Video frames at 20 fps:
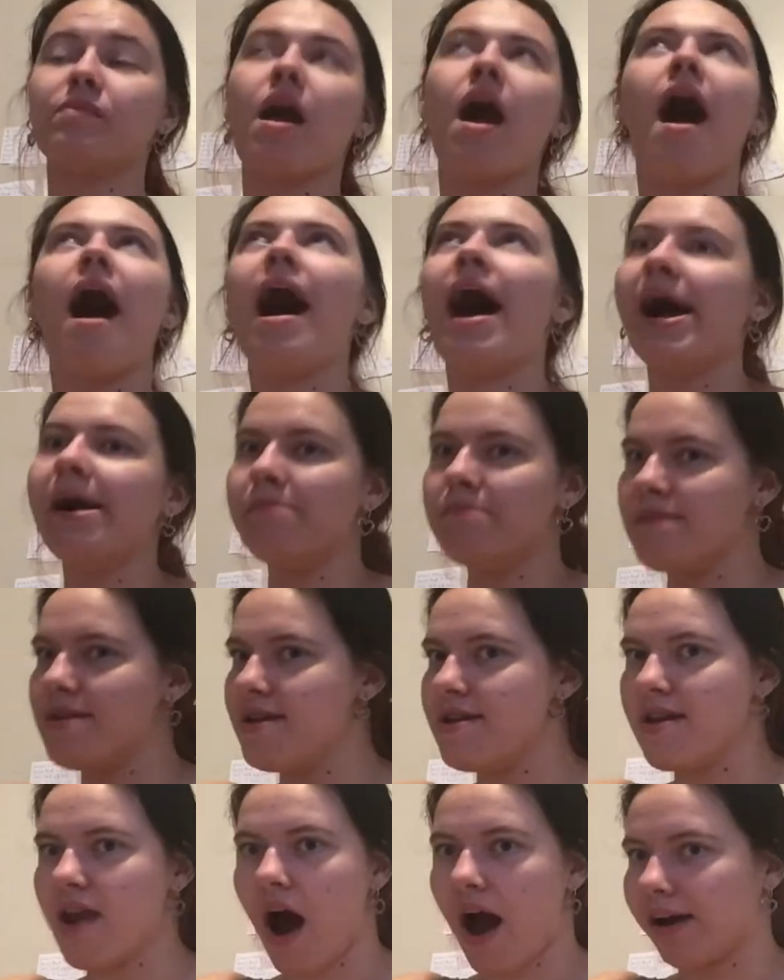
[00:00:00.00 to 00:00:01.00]

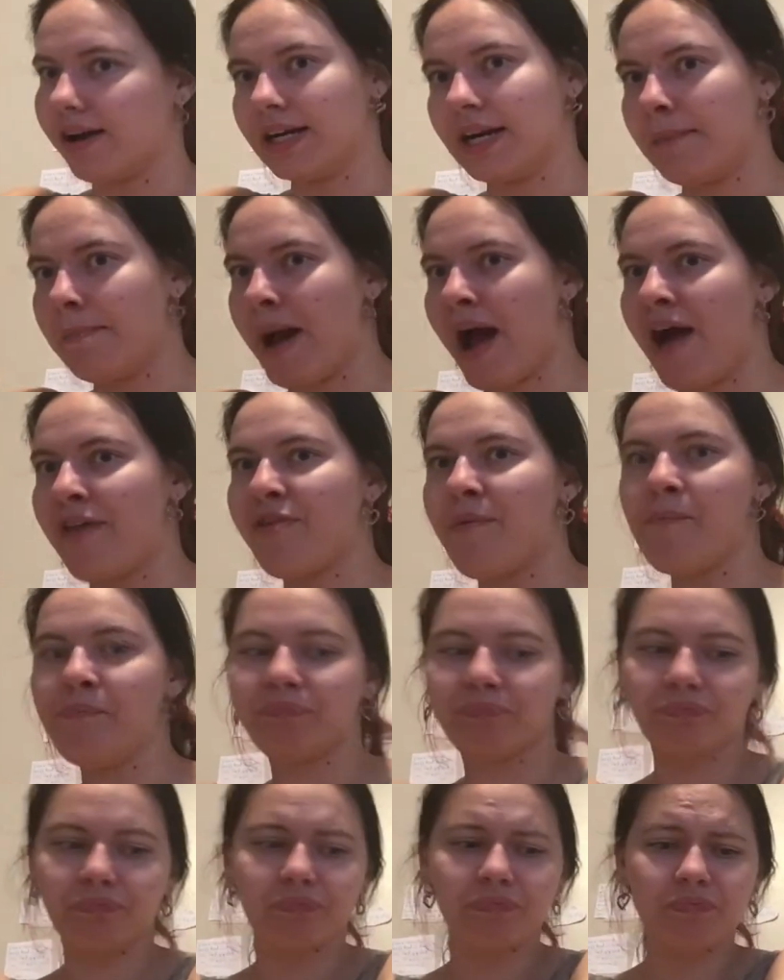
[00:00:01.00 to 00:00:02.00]
I'm not good at math.
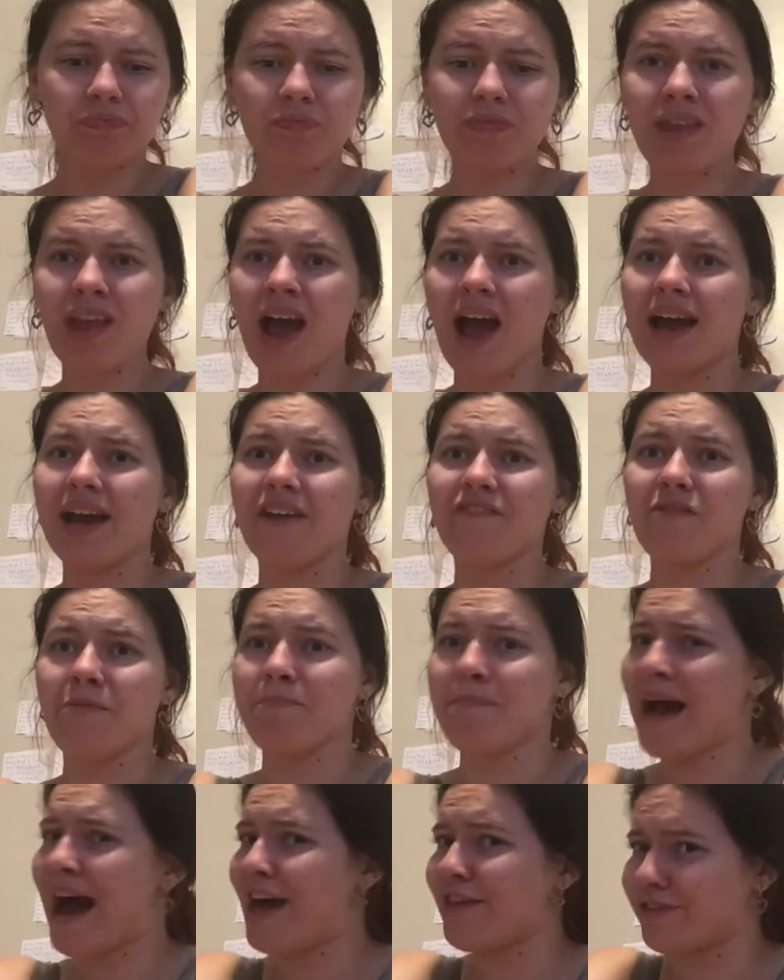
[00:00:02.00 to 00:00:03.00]
I have a
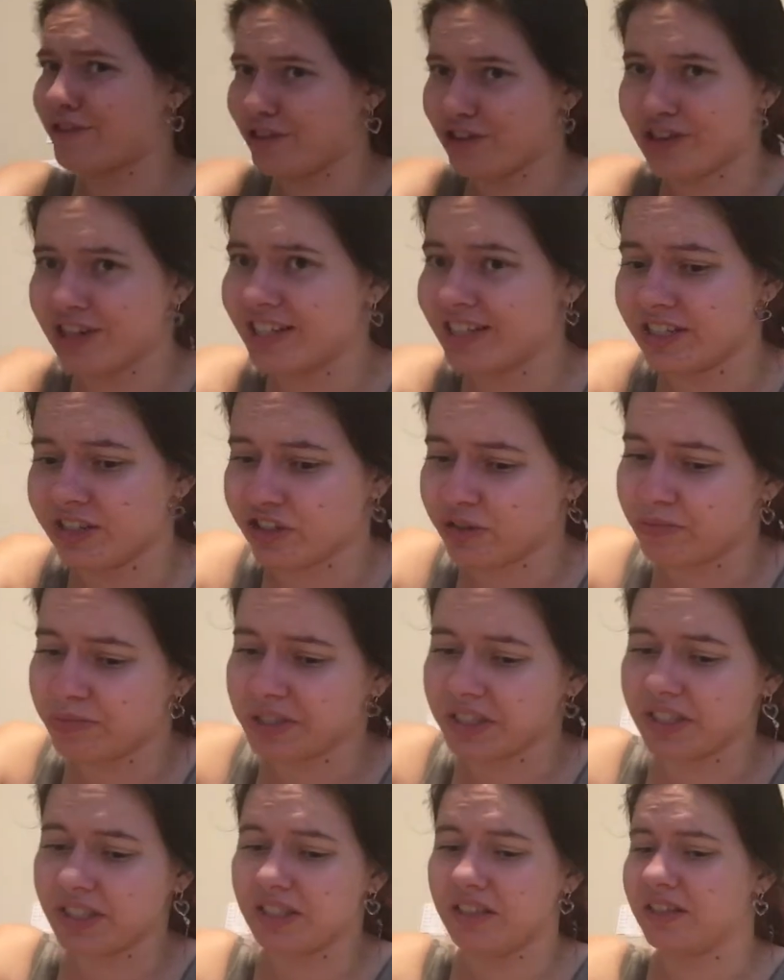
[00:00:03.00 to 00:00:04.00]
math learning
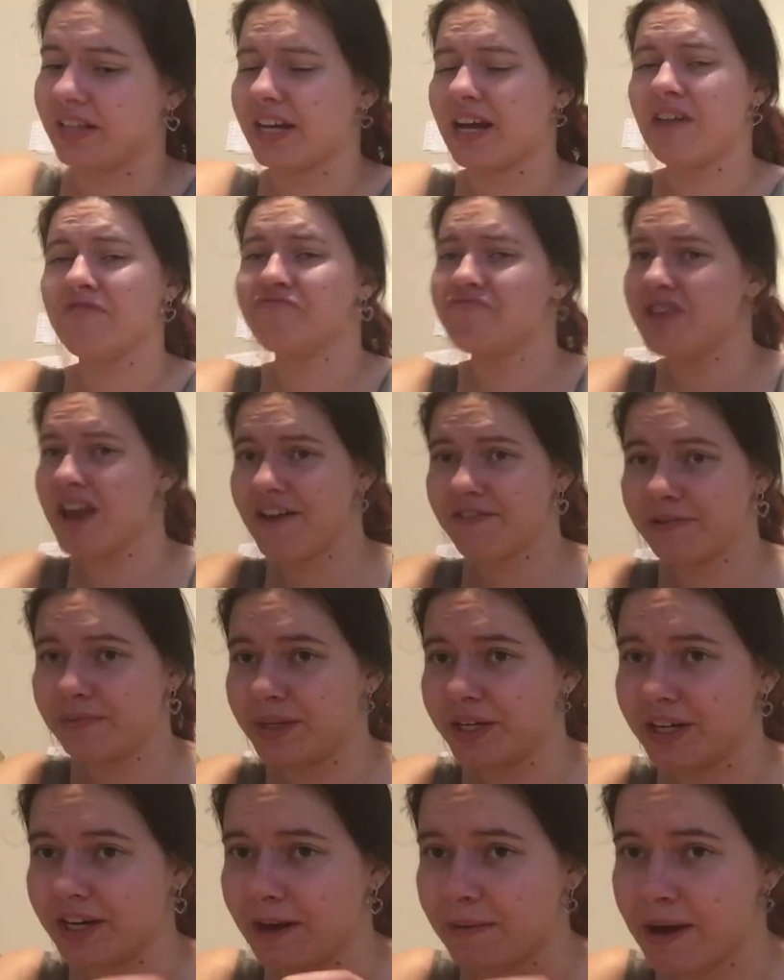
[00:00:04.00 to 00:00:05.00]
disability. Like, I'll never be
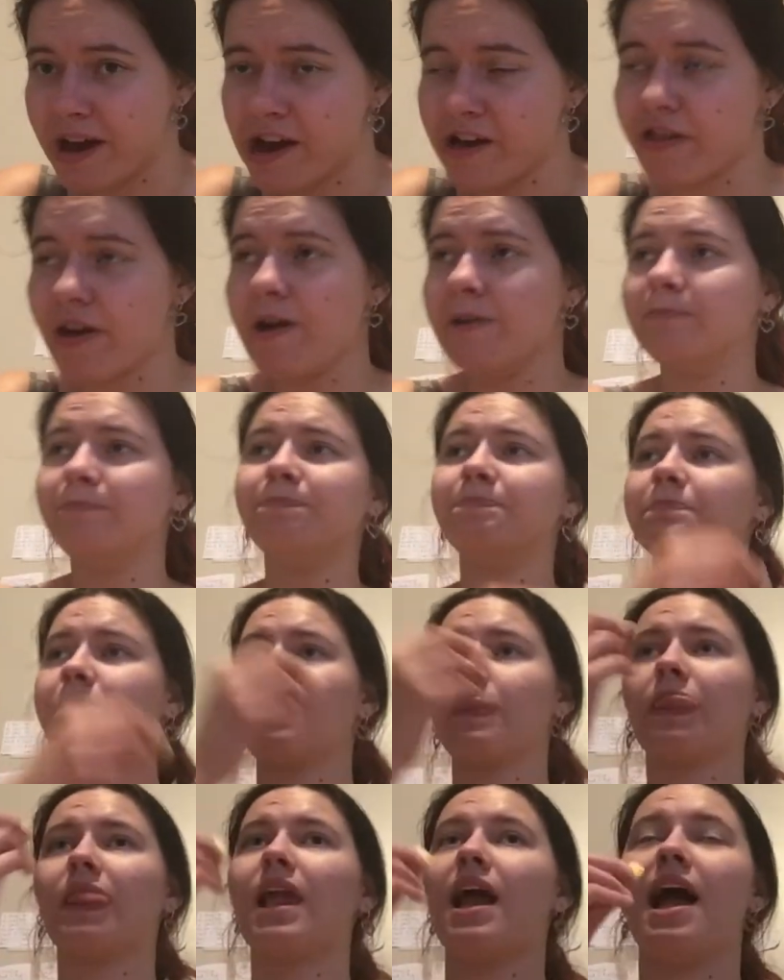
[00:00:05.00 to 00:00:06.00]
good at math.
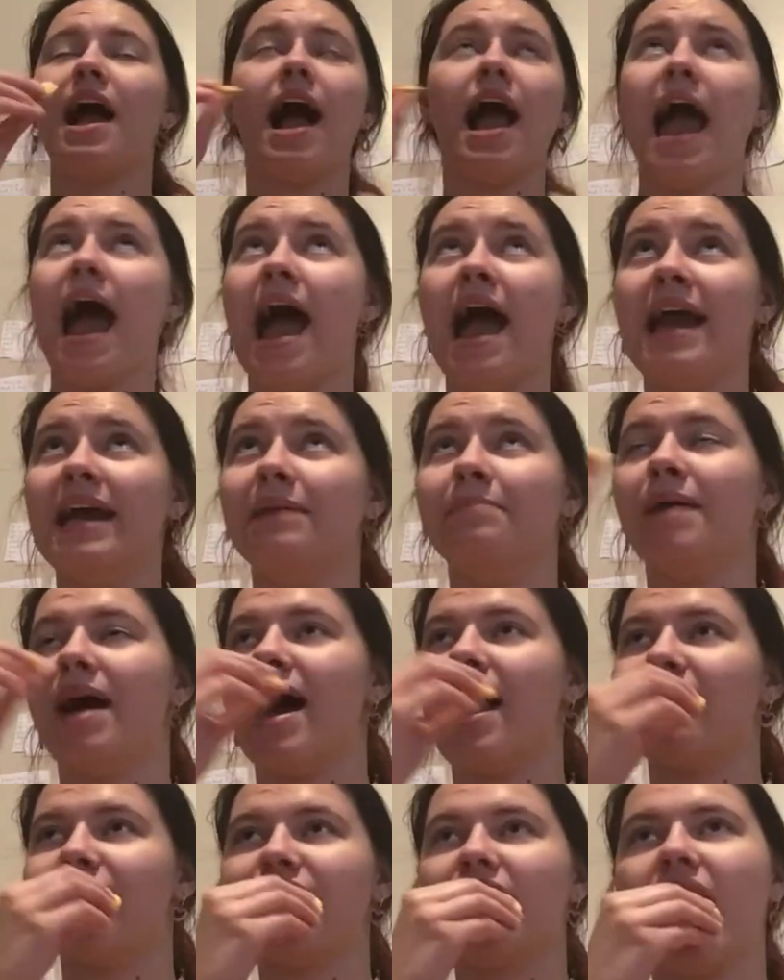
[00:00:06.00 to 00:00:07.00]
Hate
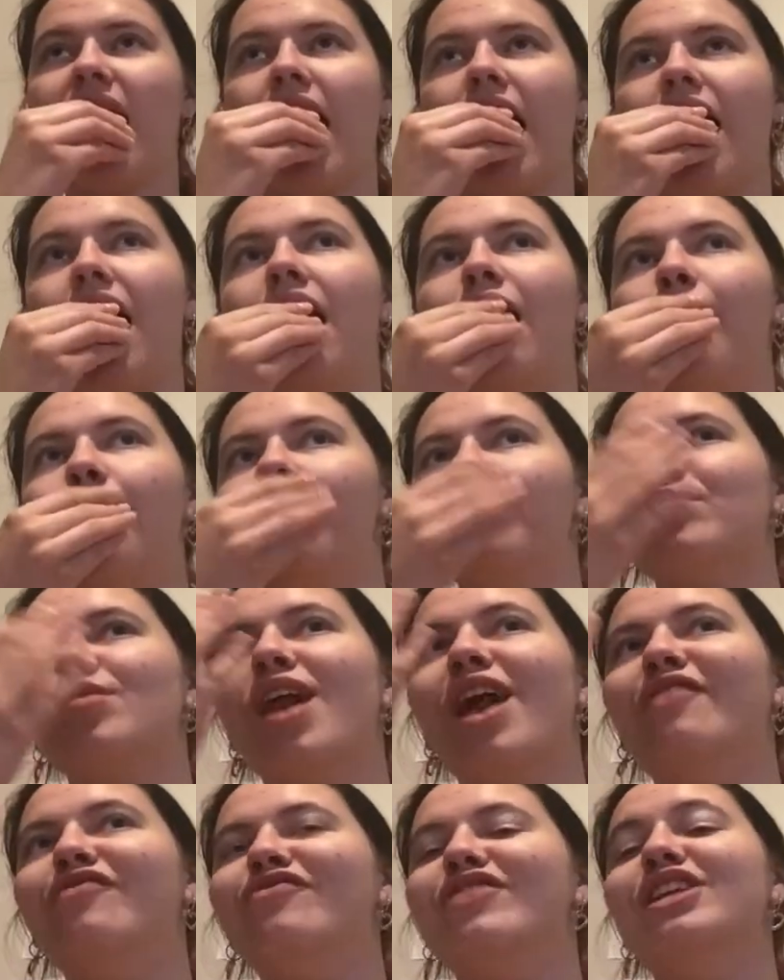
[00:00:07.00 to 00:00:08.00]
math.
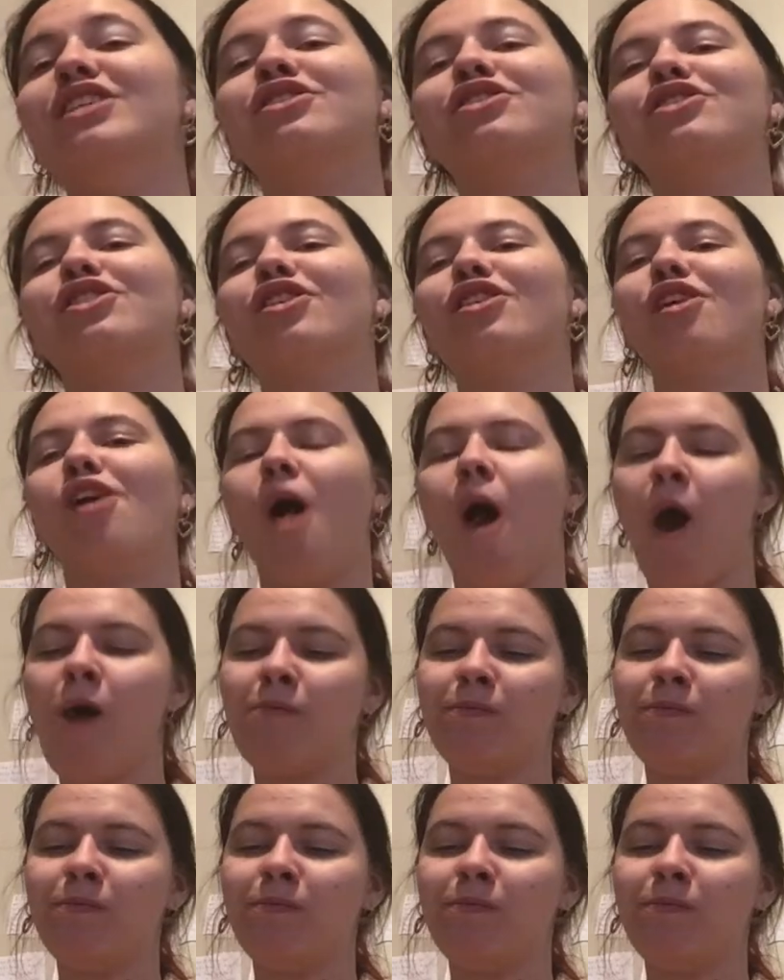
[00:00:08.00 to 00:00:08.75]
And this girl,